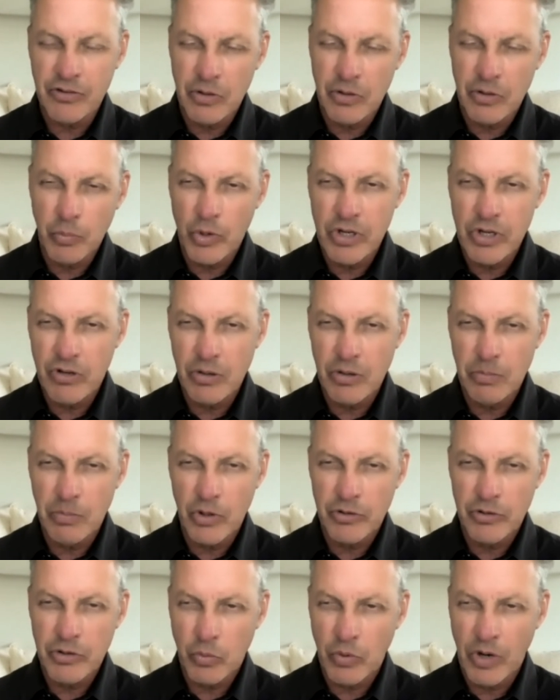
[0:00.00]
the preterm
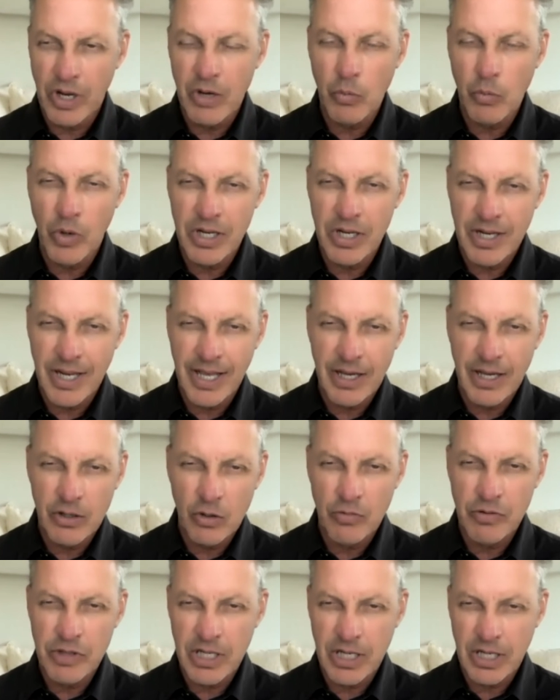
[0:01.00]
birth rate went down
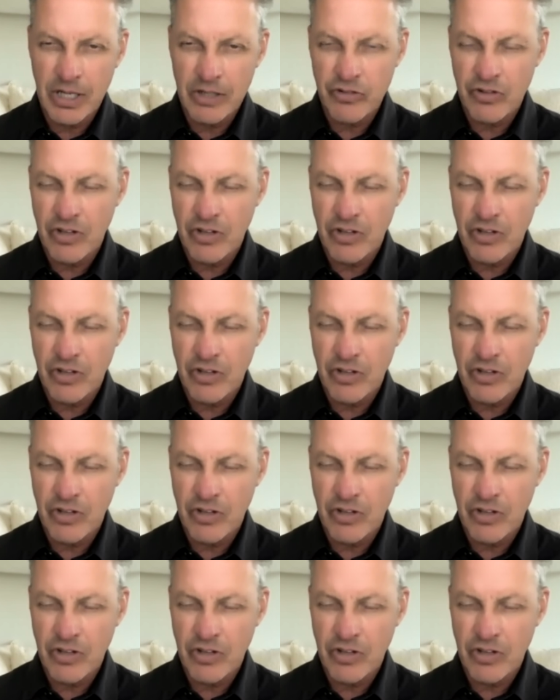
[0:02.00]
over the next